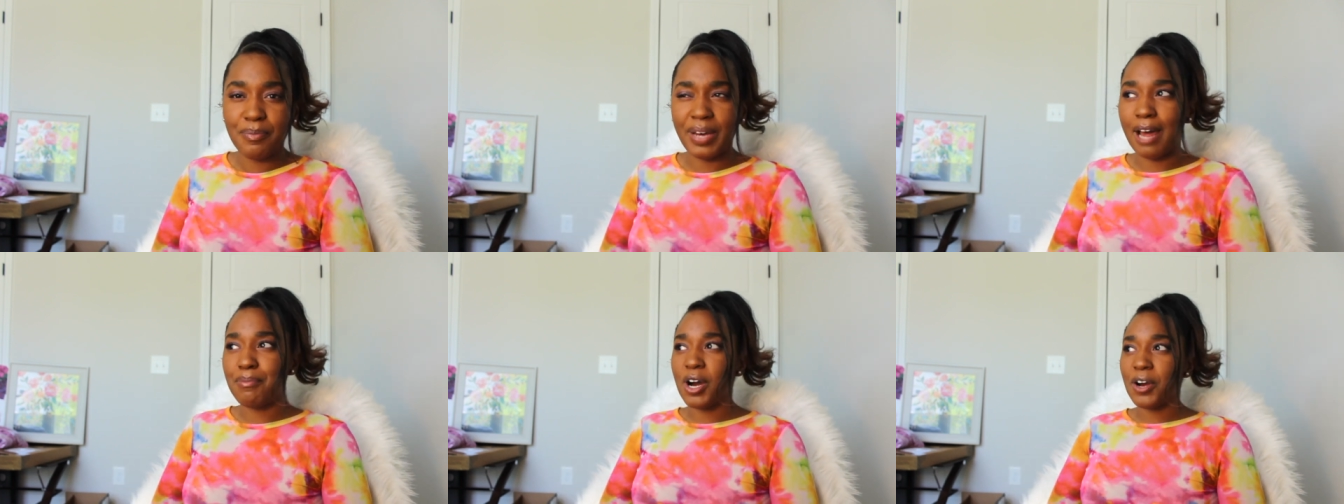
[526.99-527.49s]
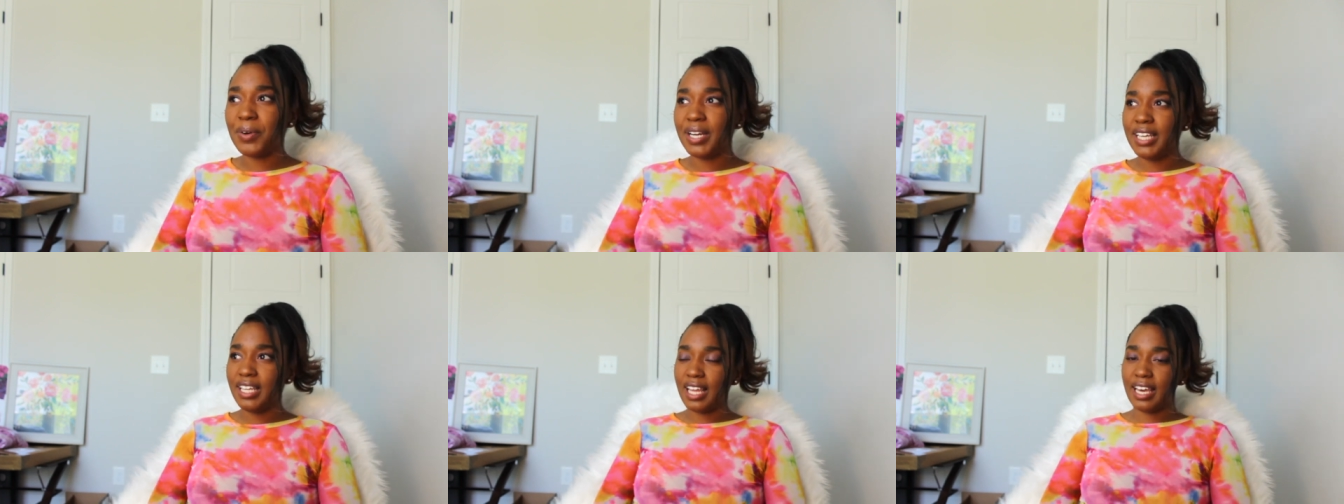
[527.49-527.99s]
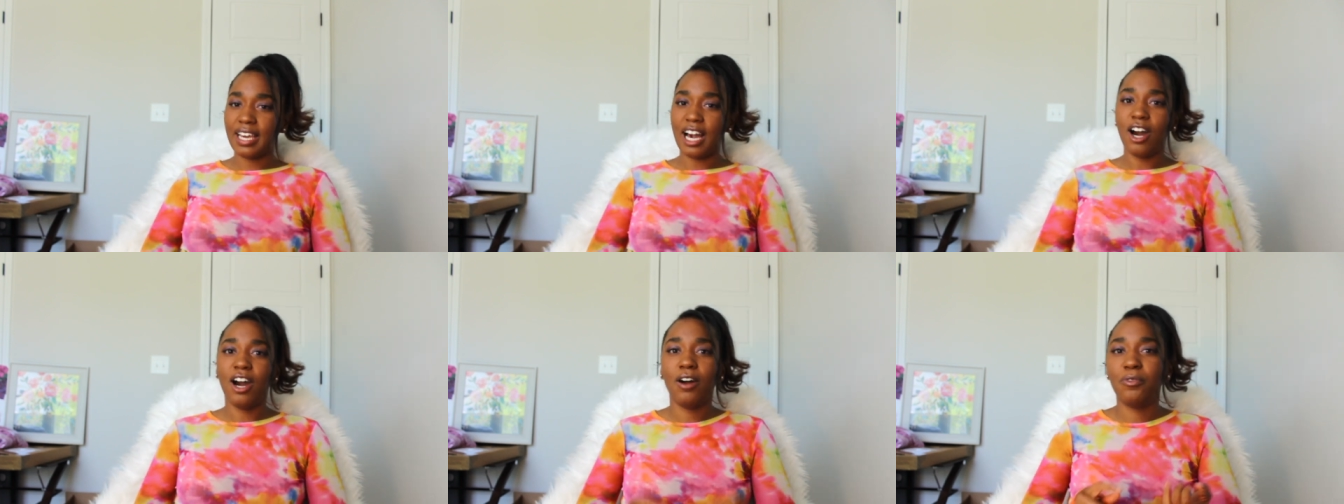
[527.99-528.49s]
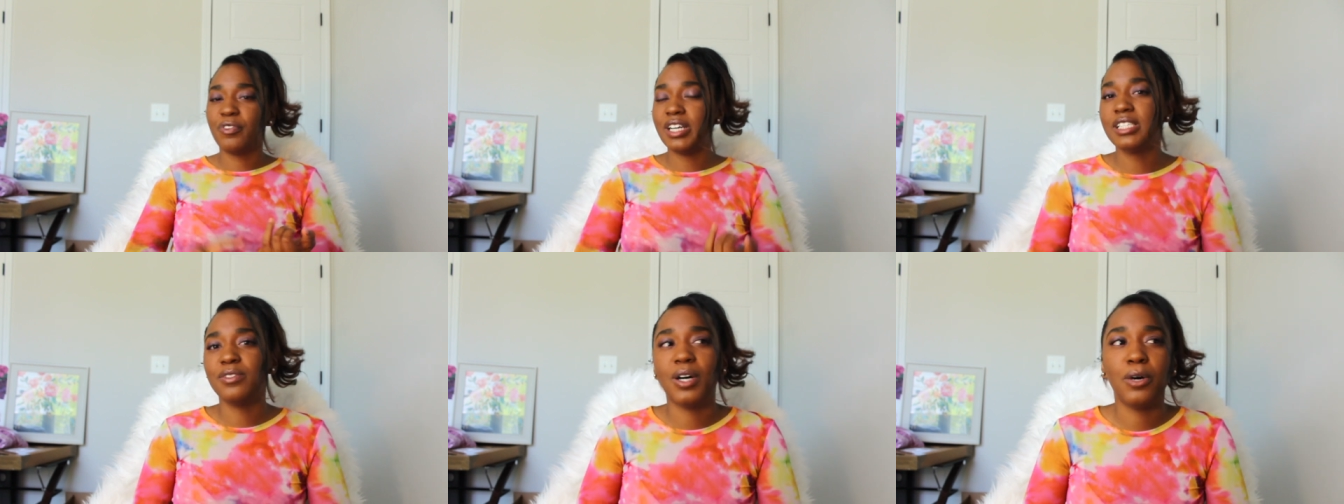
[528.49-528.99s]
But I'm already like, I,
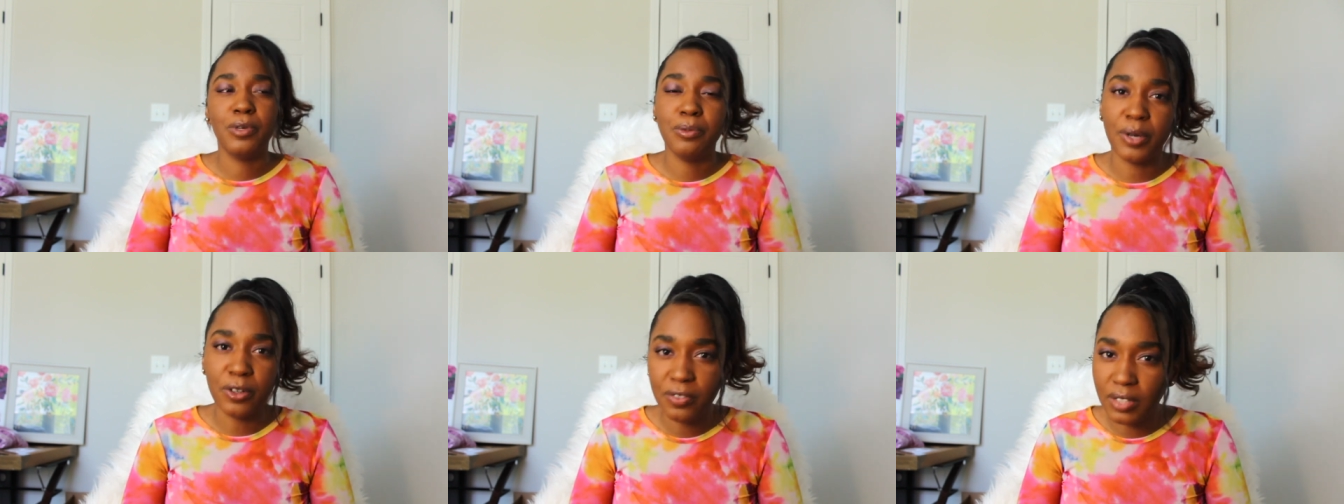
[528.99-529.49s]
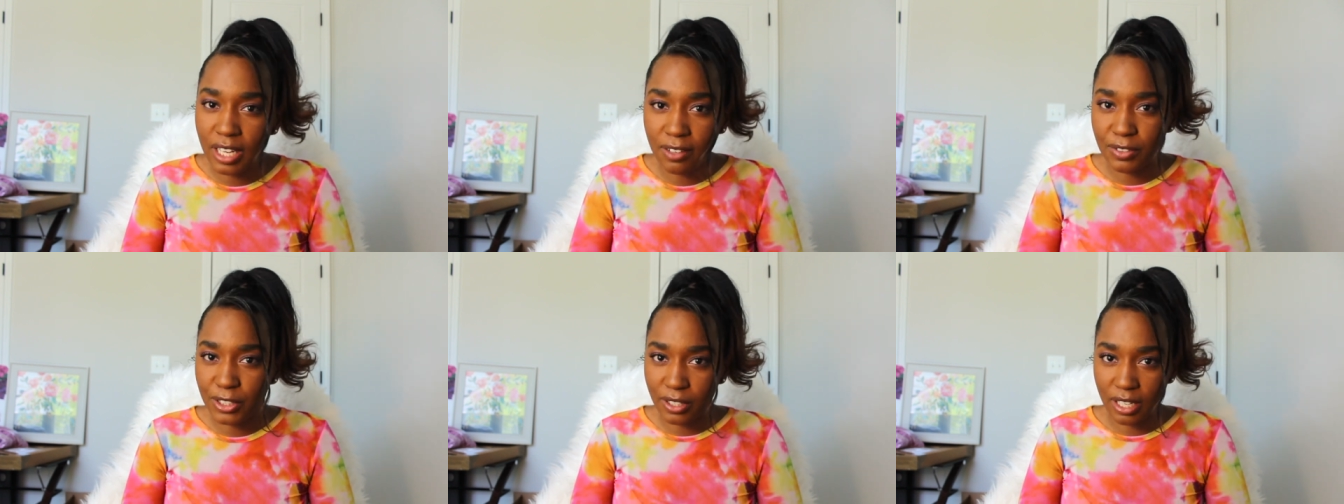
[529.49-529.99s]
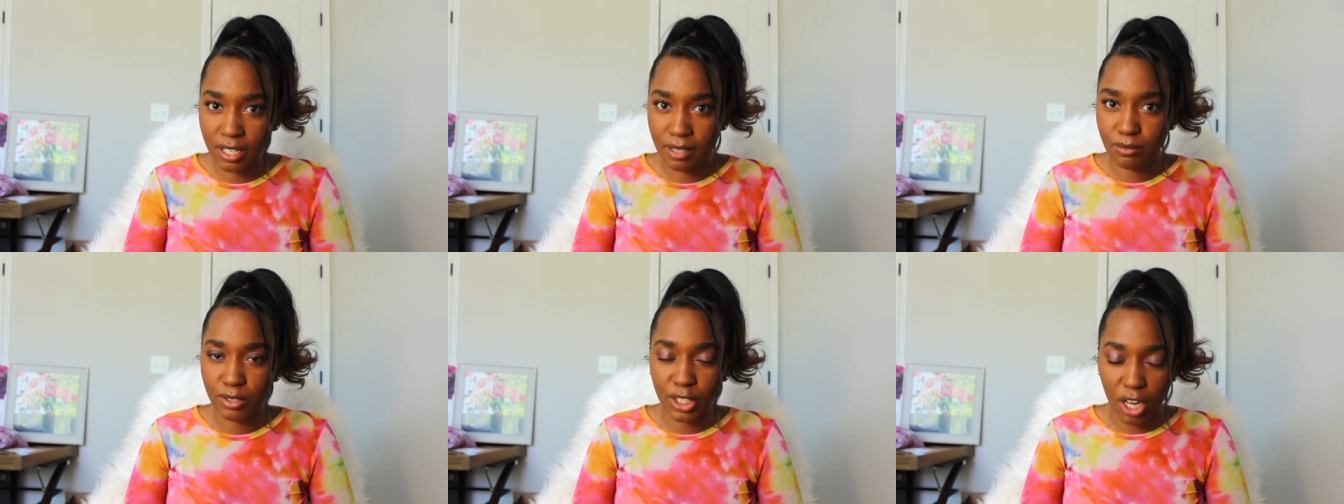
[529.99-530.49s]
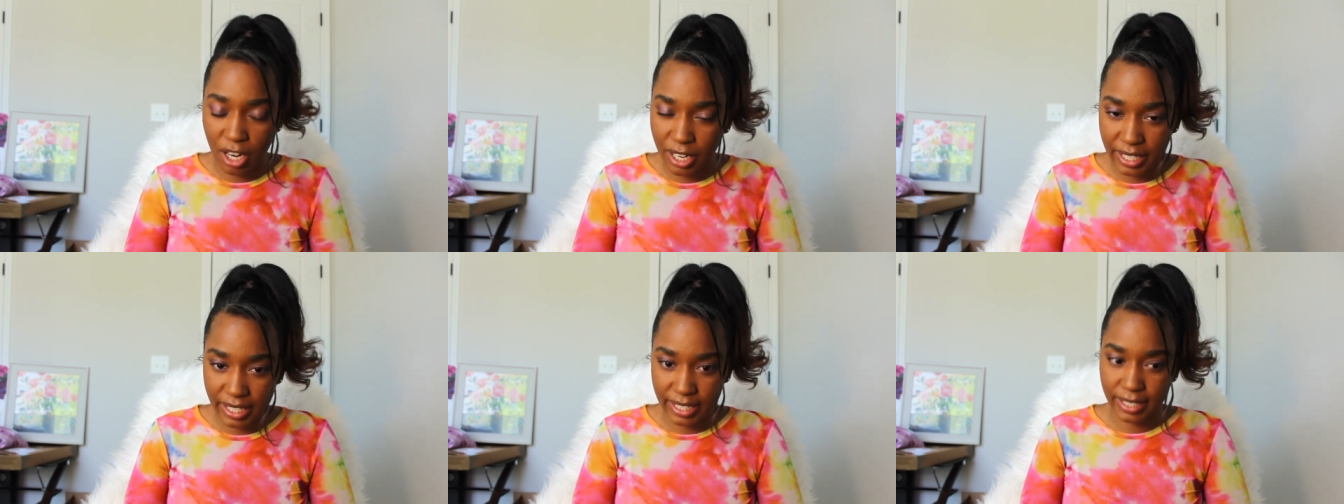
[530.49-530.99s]
first of all, we both love um,
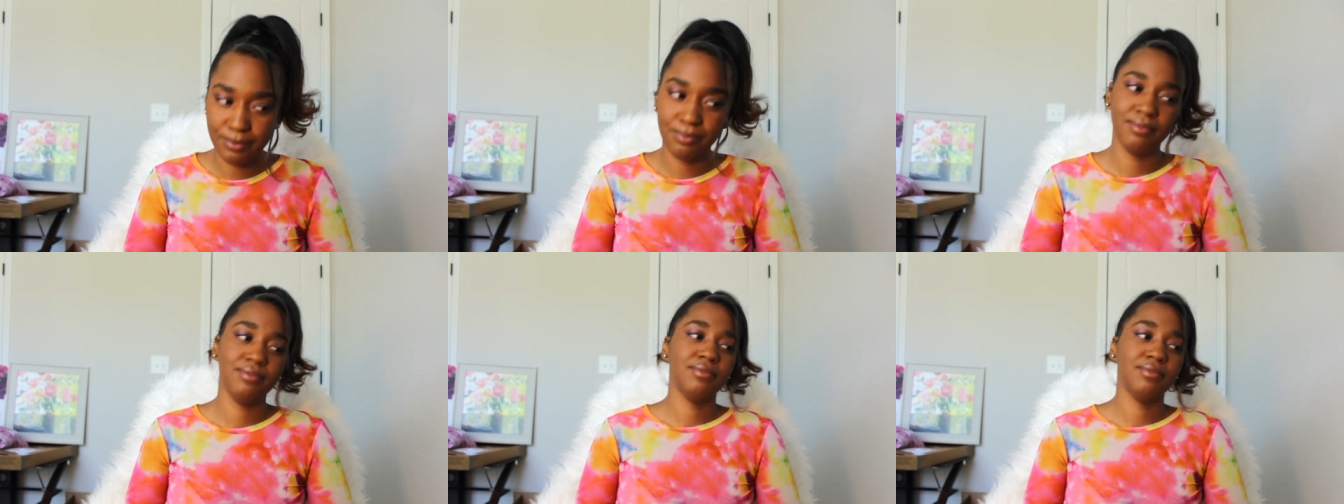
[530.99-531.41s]
Target.